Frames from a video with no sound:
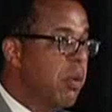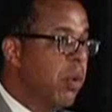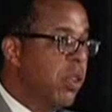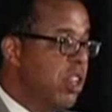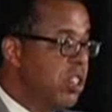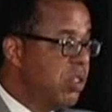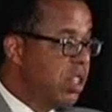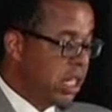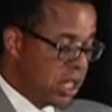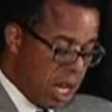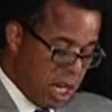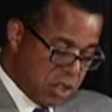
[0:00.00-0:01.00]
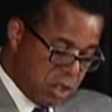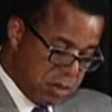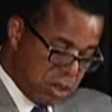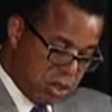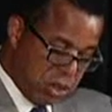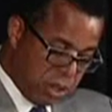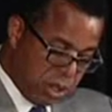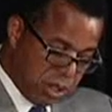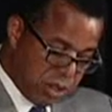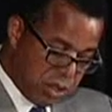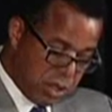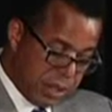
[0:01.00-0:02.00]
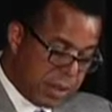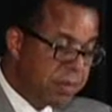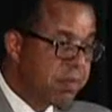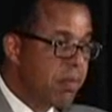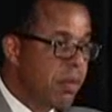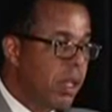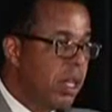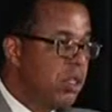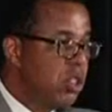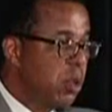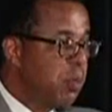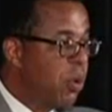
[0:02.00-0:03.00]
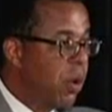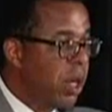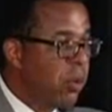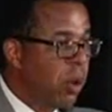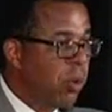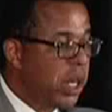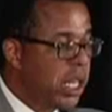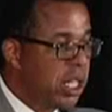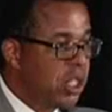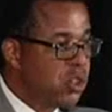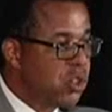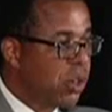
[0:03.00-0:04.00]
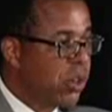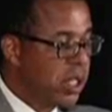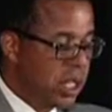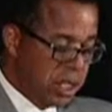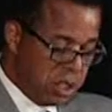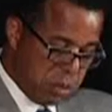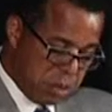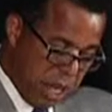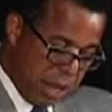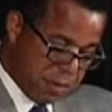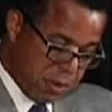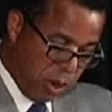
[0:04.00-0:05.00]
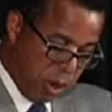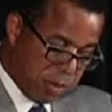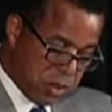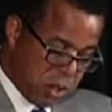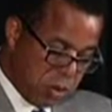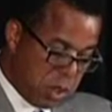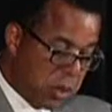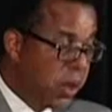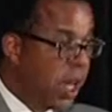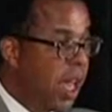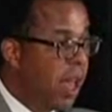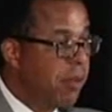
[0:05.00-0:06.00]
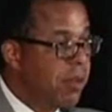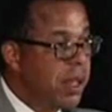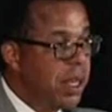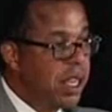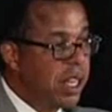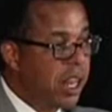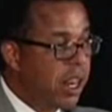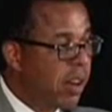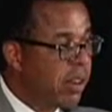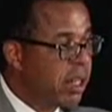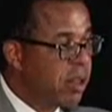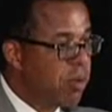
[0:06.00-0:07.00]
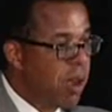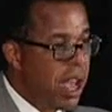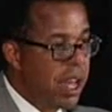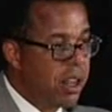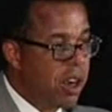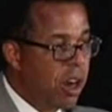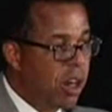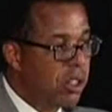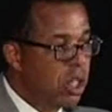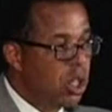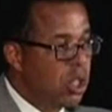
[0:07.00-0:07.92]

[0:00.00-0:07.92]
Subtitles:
When this technology matures to the point where we can insert it into platforms, we will have inherently rad-hard,